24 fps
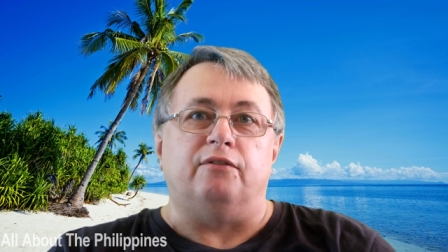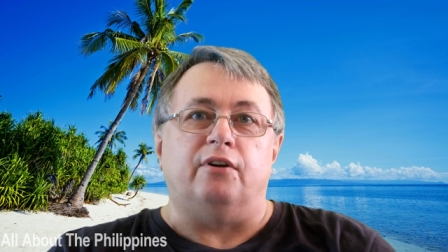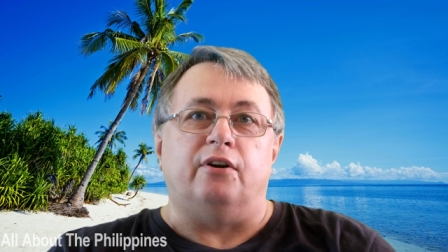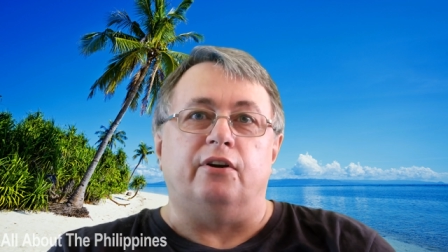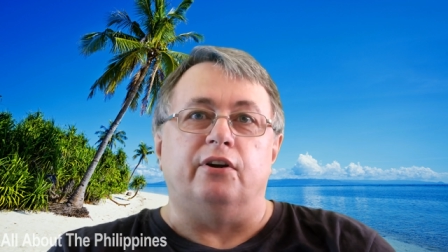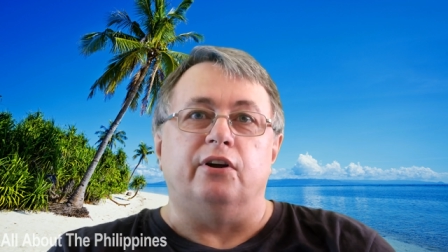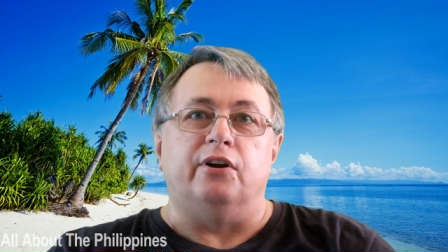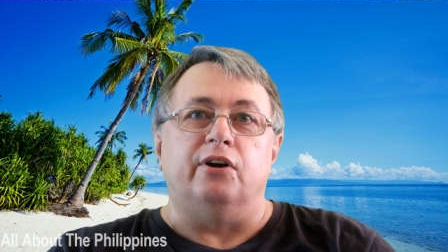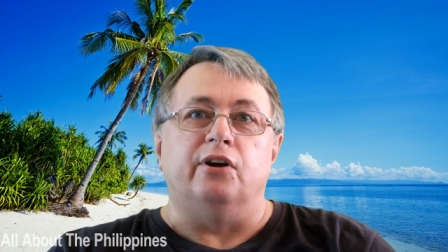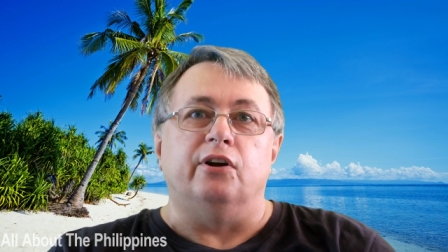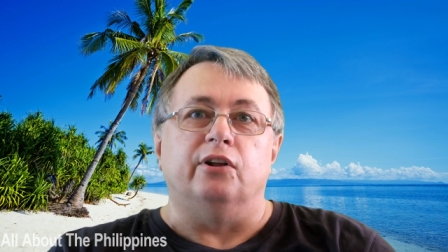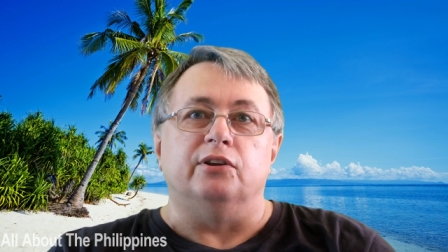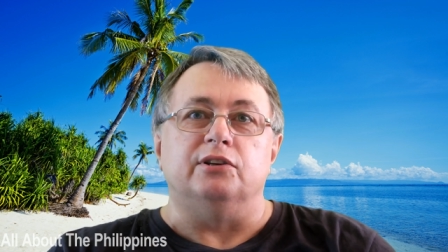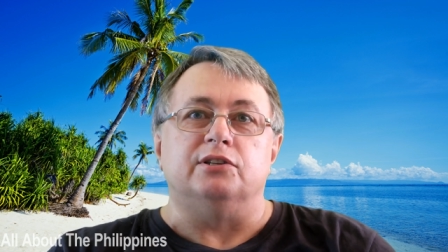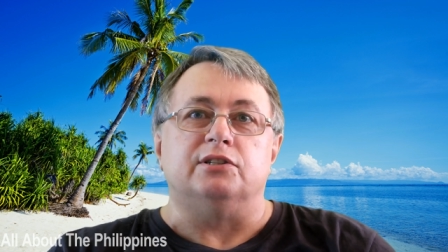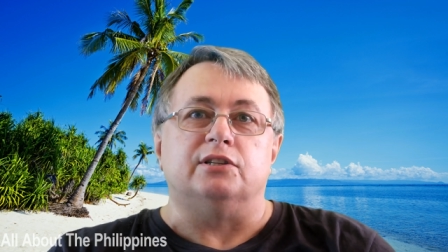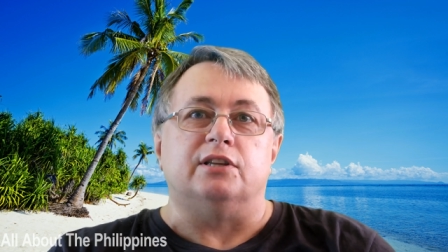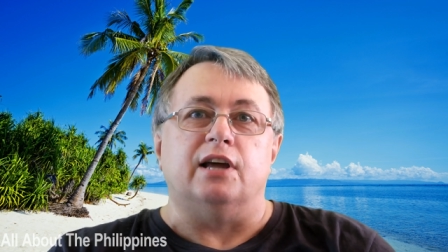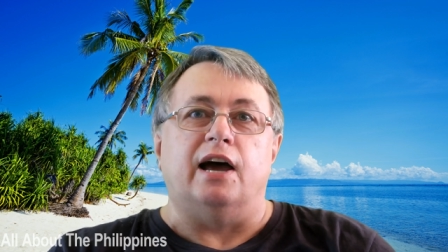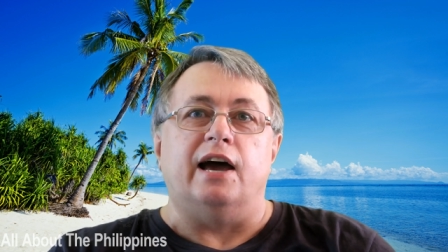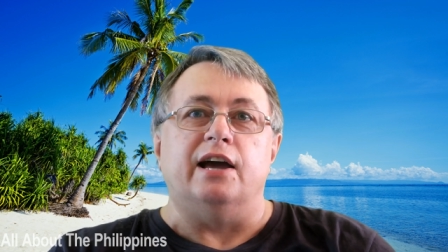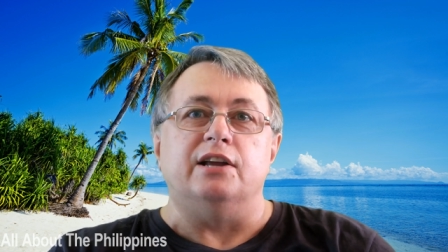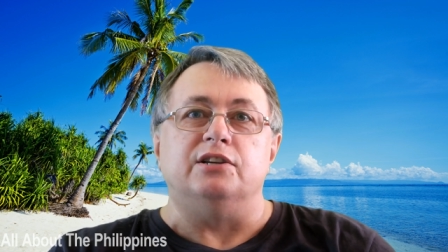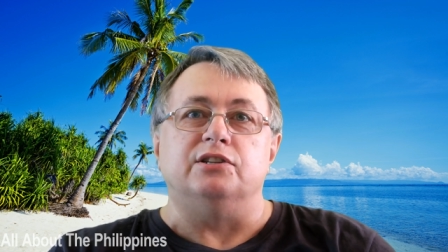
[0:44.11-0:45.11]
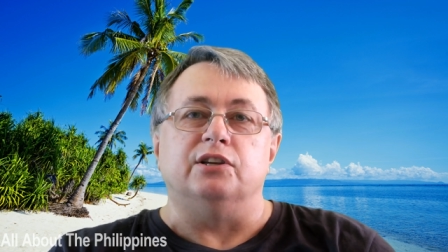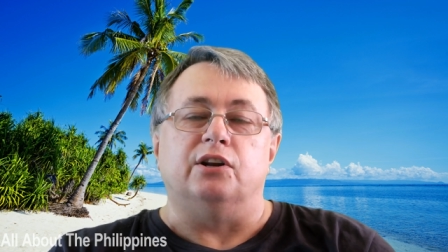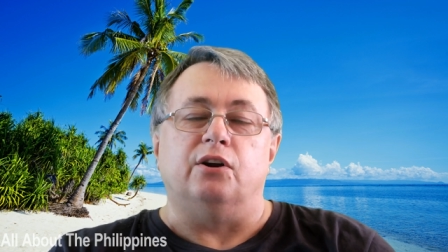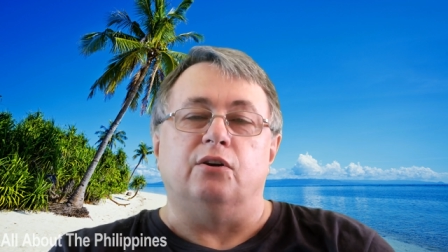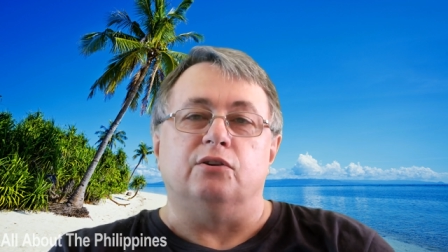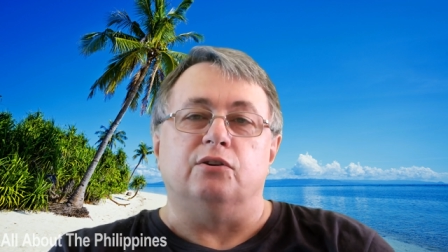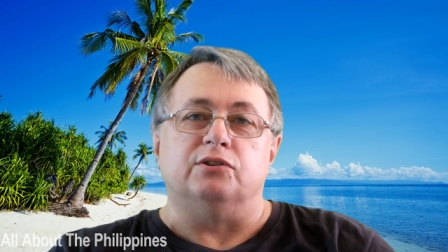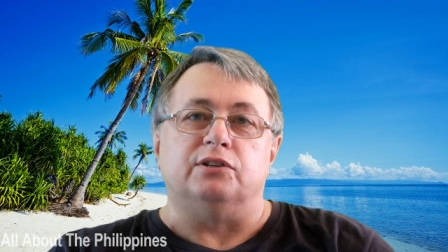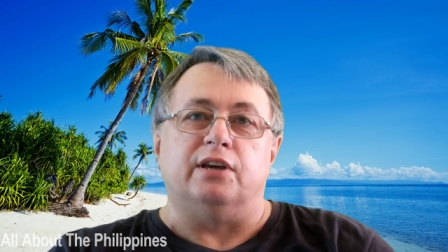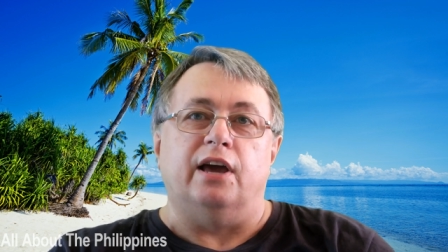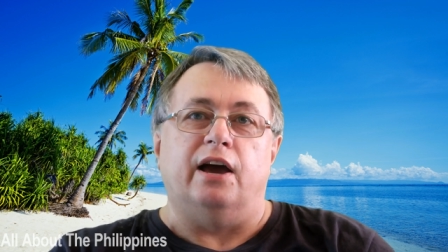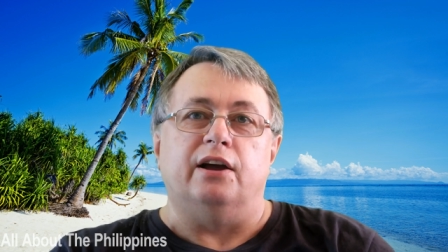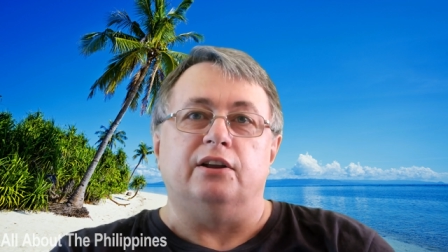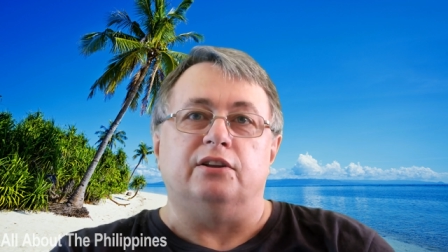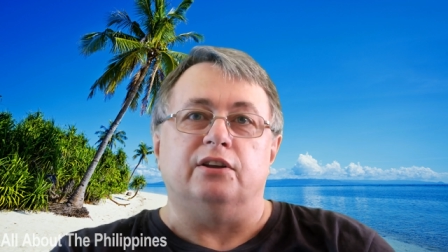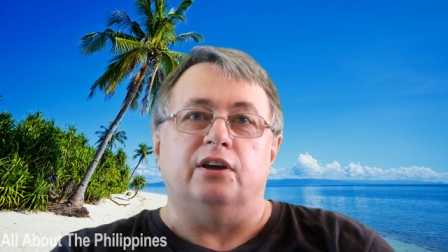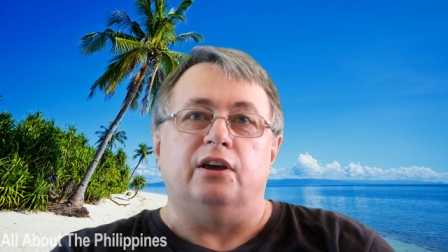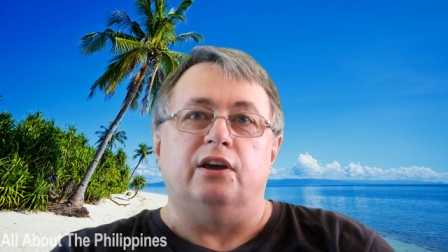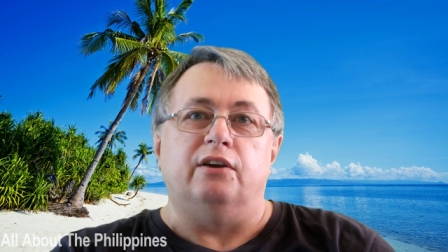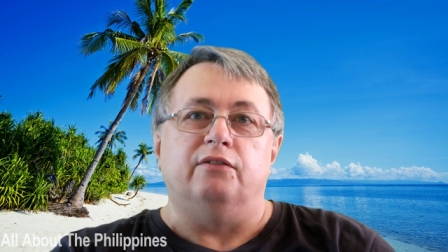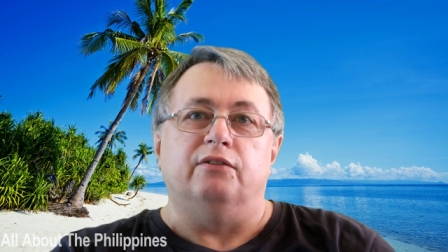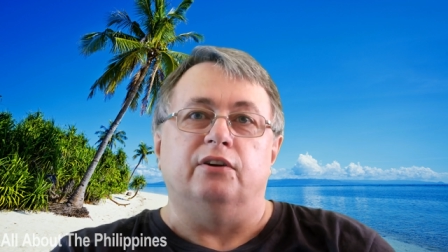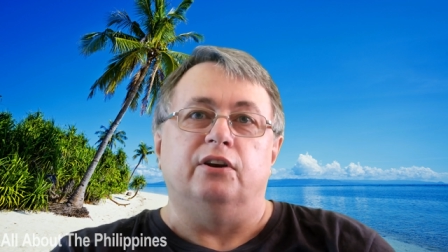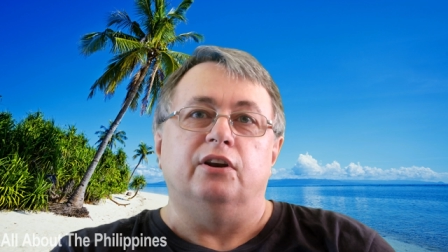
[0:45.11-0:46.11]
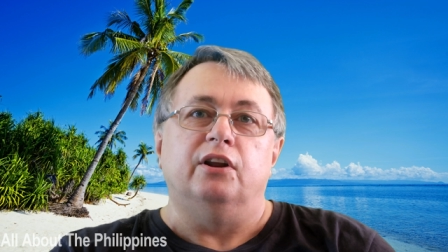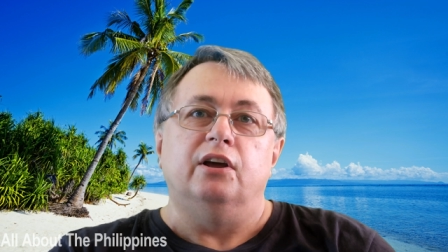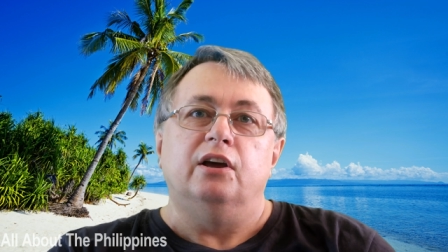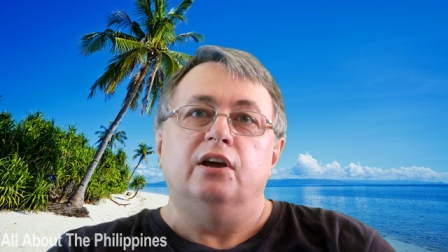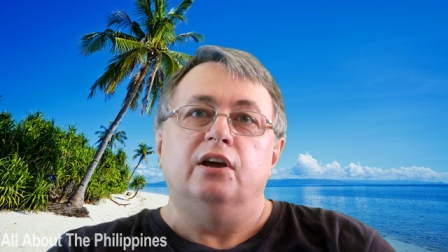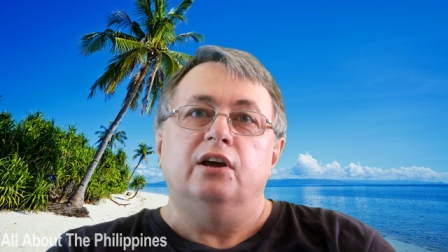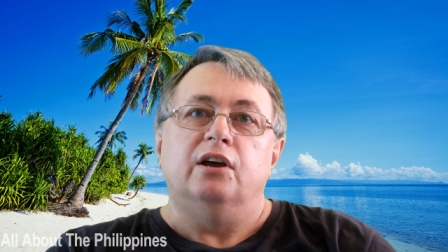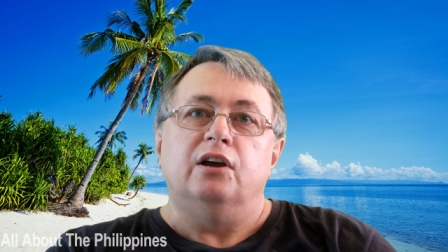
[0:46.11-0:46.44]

very early stage that I was going to even